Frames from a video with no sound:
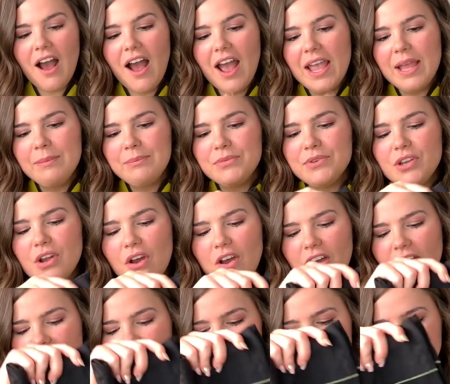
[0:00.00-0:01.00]
I am
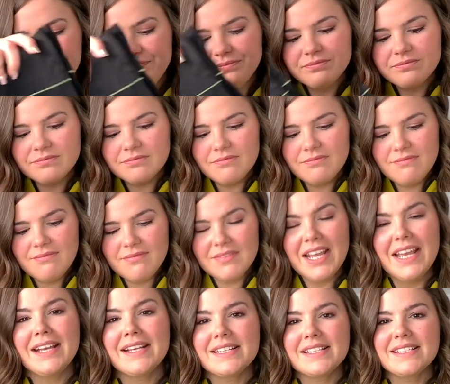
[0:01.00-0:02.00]
not
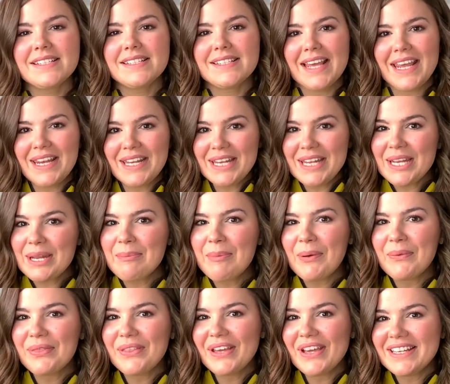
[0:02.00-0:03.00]
excited
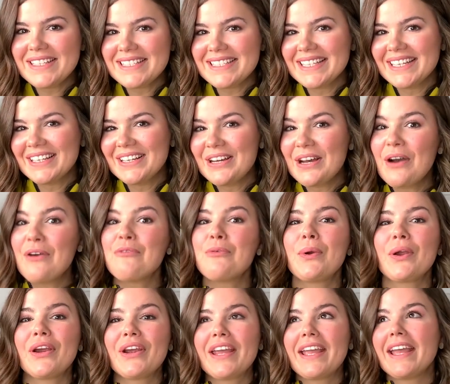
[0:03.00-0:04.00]
about the idea of
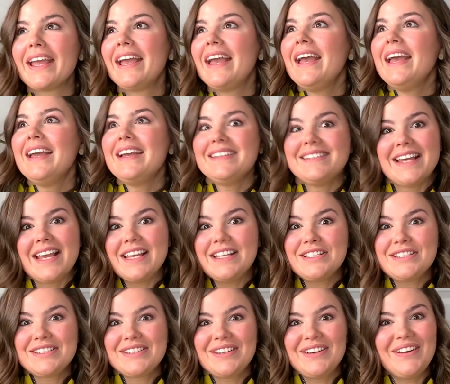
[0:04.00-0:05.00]
wearing
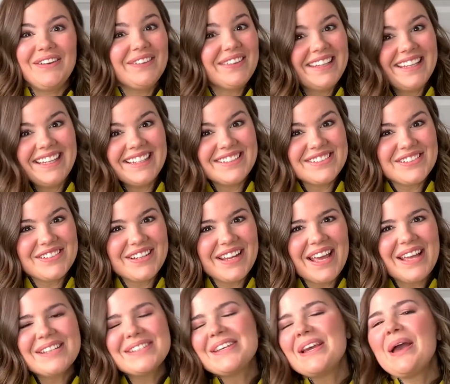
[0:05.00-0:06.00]
tights on the
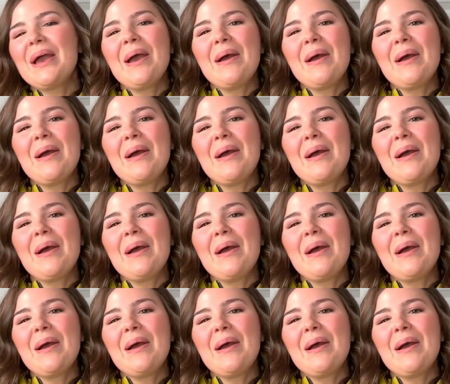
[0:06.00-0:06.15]
internet,